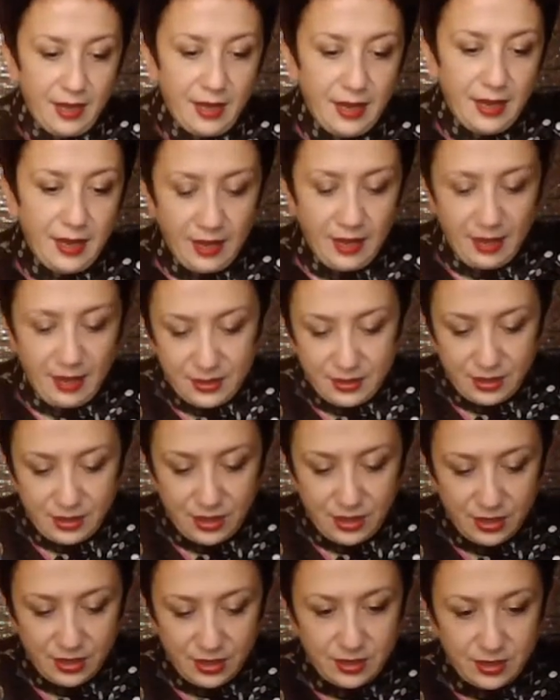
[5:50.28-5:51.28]
and
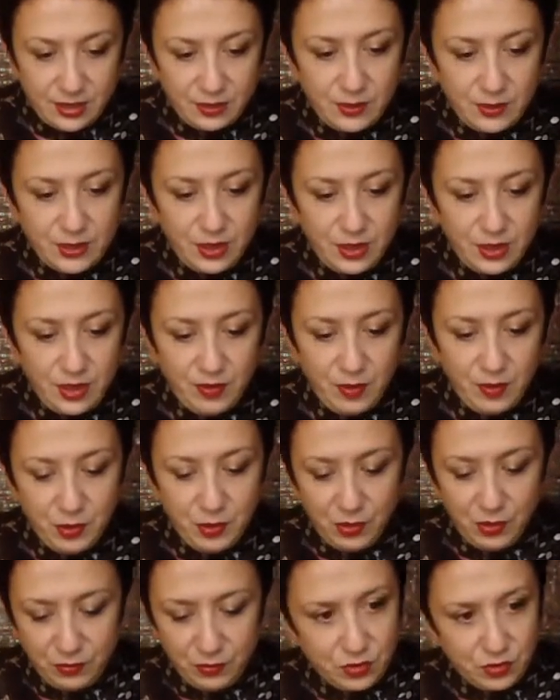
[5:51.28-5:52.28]
I don't have her
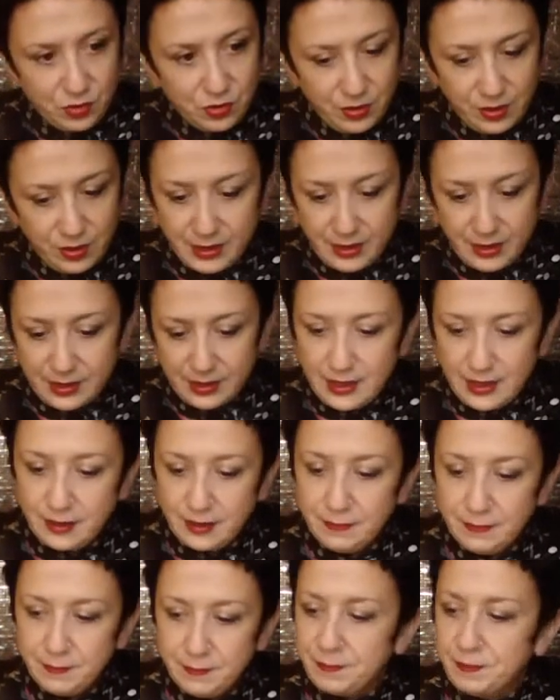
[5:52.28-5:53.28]
beautiful drawings
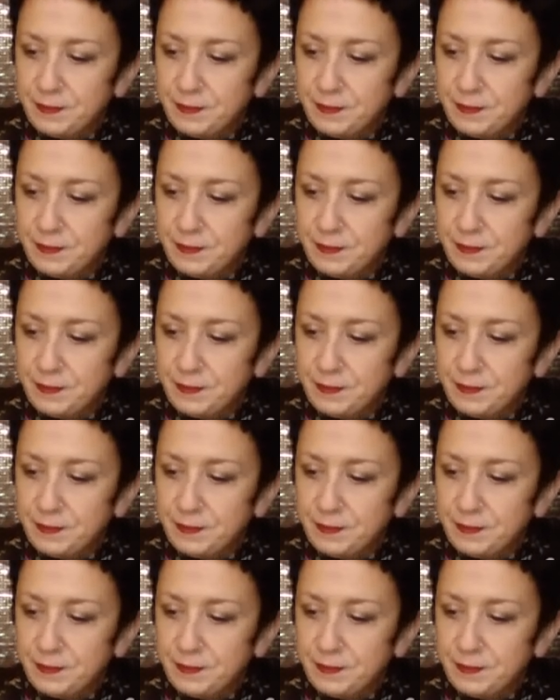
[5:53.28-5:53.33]
here.